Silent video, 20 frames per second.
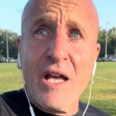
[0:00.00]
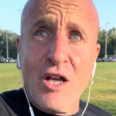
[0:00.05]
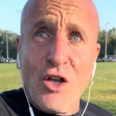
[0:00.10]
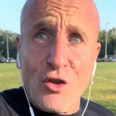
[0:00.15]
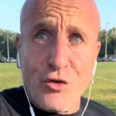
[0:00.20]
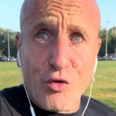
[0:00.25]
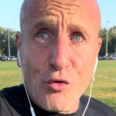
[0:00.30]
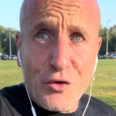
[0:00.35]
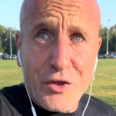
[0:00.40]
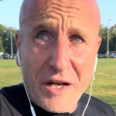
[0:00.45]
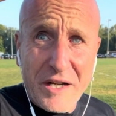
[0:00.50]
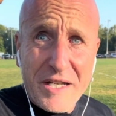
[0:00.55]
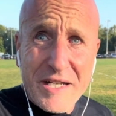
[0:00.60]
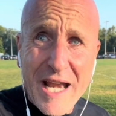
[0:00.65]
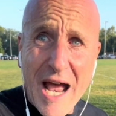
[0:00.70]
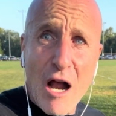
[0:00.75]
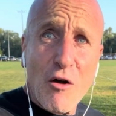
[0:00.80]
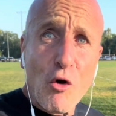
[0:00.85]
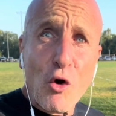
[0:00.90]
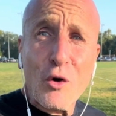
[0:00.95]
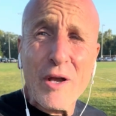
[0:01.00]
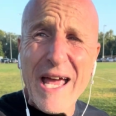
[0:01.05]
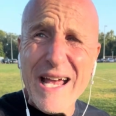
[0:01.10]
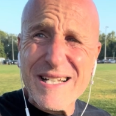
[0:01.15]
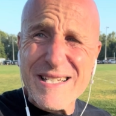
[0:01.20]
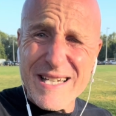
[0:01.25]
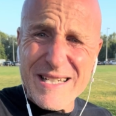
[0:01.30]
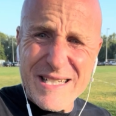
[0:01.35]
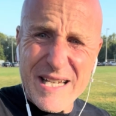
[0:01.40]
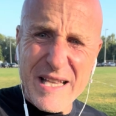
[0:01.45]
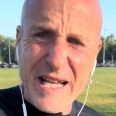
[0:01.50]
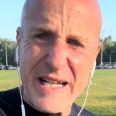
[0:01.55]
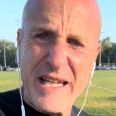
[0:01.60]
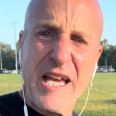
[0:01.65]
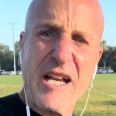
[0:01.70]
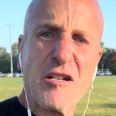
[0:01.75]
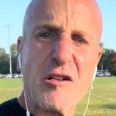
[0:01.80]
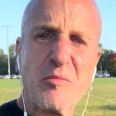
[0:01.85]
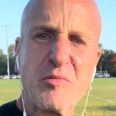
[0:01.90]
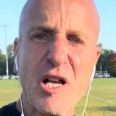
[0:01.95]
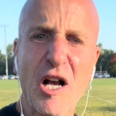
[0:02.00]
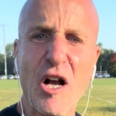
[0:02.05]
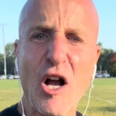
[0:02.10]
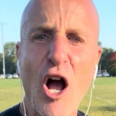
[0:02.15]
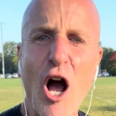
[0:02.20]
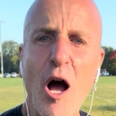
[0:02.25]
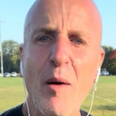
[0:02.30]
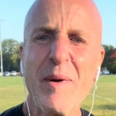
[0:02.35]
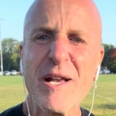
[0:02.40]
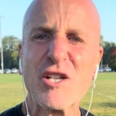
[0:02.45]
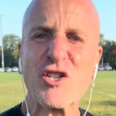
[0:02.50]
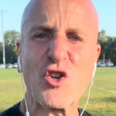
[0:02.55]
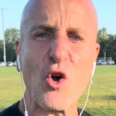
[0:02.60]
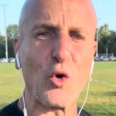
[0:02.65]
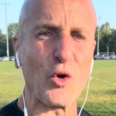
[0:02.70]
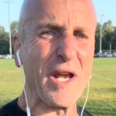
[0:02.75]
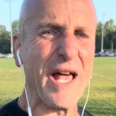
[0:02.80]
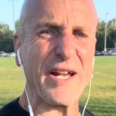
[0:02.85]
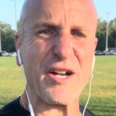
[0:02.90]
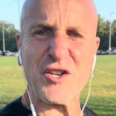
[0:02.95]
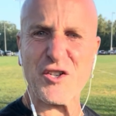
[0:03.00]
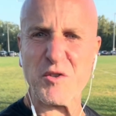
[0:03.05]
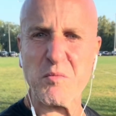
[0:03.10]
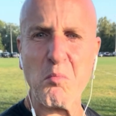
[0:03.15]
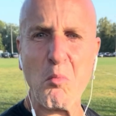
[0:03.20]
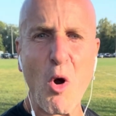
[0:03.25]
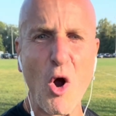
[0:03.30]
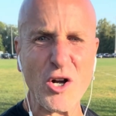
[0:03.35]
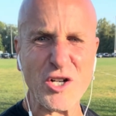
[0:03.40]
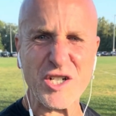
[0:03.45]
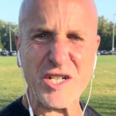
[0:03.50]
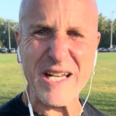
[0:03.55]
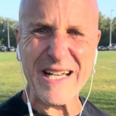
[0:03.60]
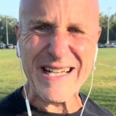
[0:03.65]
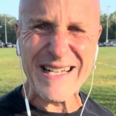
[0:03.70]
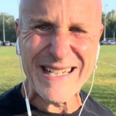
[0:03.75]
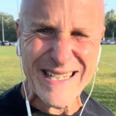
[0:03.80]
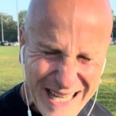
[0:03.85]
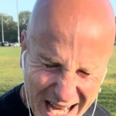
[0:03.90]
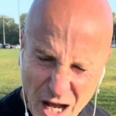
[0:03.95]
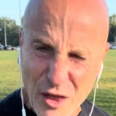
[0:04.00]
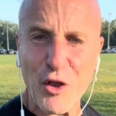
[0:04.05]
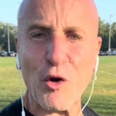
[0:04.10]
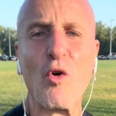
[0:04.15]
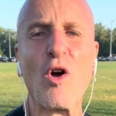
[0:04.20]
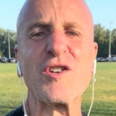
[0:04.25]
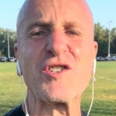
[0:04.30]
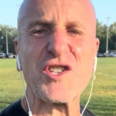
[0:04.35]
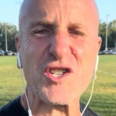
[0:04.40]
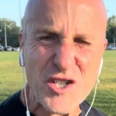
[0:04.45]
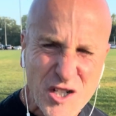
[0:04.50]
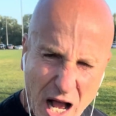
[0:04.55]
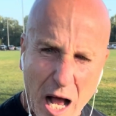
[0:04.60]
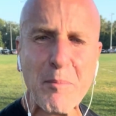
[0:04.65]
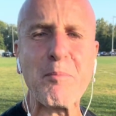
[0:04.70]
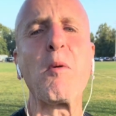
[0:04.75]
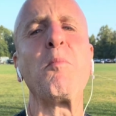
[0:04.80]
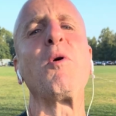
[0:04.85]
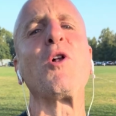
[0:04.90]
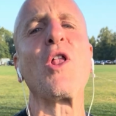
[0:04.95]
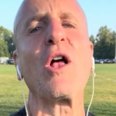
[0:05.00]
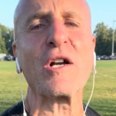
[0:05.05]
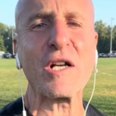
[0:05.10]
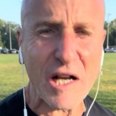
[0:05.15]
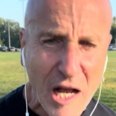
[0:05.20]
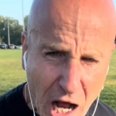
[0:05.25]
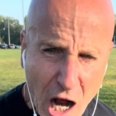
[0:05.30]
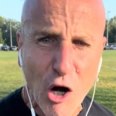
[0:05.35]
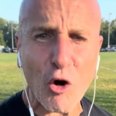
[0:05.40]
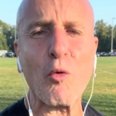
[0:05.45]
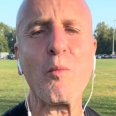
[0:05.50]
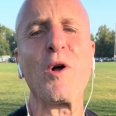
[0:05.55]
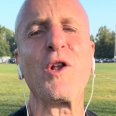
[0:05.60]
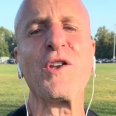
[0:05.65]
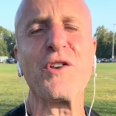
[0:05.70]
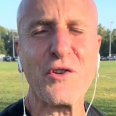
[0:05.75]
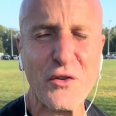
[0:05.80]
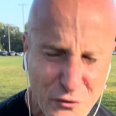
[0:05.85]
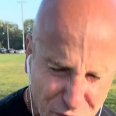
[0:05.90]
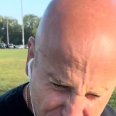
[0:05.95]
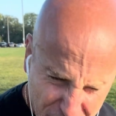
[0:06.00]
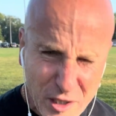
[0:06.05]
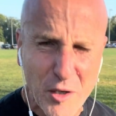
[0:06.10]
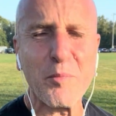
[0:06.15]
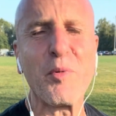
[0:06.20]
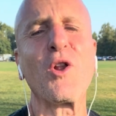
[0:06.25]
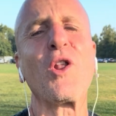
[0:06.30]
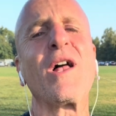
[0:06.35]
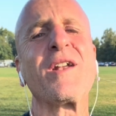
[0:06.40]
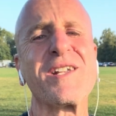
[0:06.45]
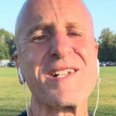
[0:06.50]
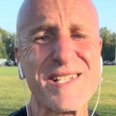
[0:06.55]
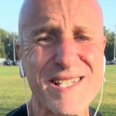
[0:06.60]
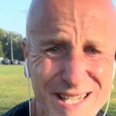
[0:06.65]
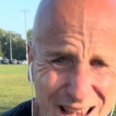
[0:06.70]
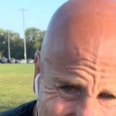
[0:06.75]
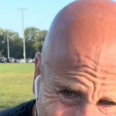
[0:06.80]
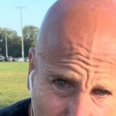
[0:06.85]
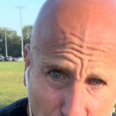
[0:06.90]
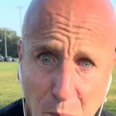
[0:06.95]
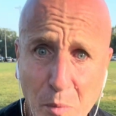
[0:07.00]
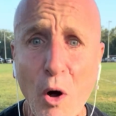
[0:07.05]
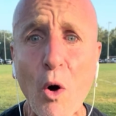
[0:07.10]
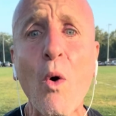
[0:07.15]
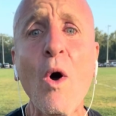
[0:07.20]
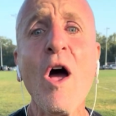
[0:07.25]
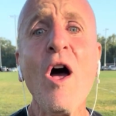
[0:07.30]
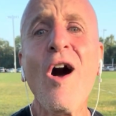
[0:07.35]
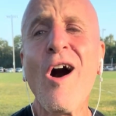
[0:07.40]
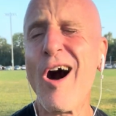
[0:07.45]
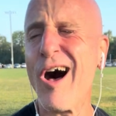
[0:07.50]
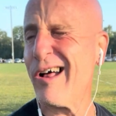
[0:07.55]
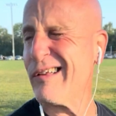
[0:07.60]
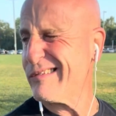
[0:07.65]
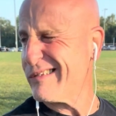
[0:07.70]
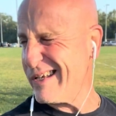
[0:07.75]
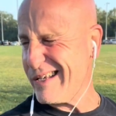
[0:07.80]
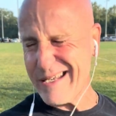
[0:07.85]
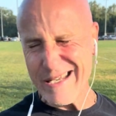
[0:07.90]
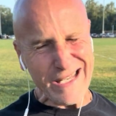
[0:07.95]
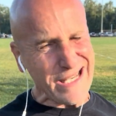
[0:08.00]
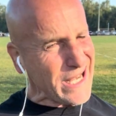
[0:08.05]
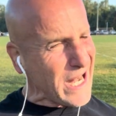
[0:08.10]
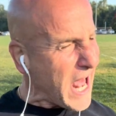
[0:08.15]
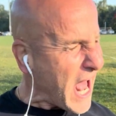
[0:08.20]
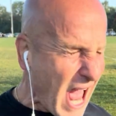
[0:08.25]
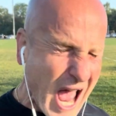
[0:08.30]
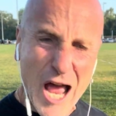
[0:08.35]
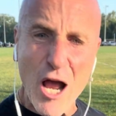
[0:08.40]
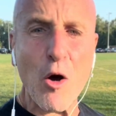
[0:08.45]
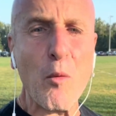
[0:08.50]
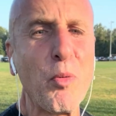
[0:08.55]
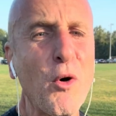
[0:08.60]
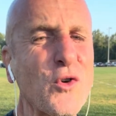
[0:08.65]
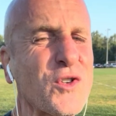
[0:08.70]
through the narrow gates into the kingdom to come. And so let us march together, unstoppable, unconquerable, undefeatable, unassailable, undeniable,